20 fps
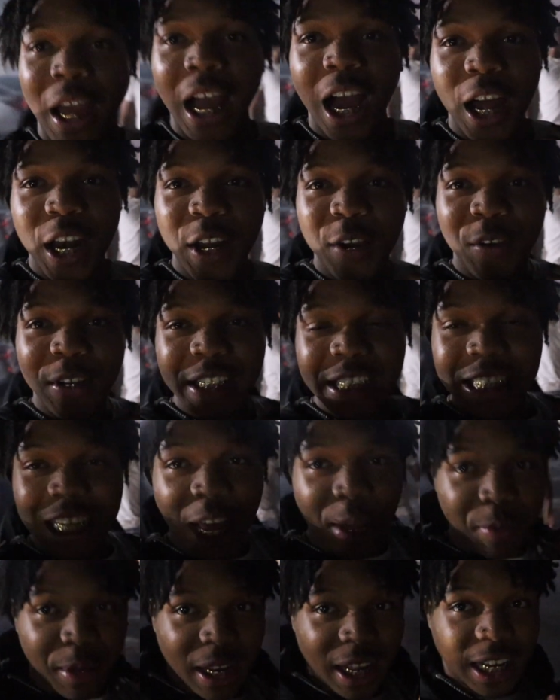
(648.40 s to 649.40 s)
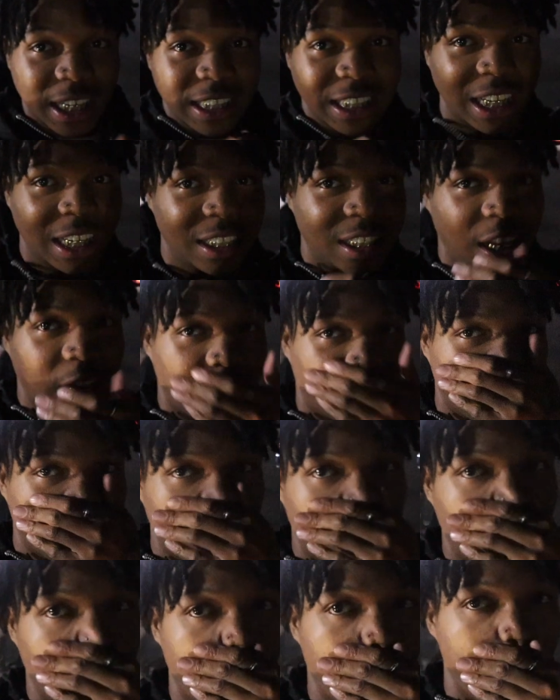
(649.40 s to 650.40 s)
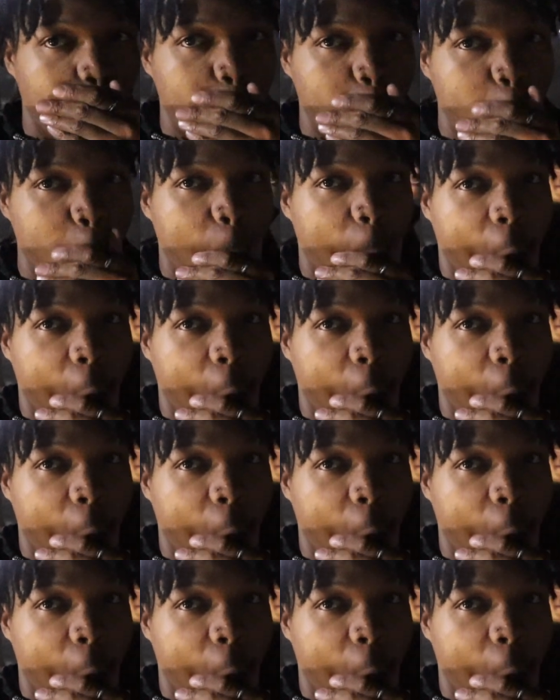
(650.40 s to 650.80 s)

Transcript: Yeah, I know what just happened. Niggas outside though. Where's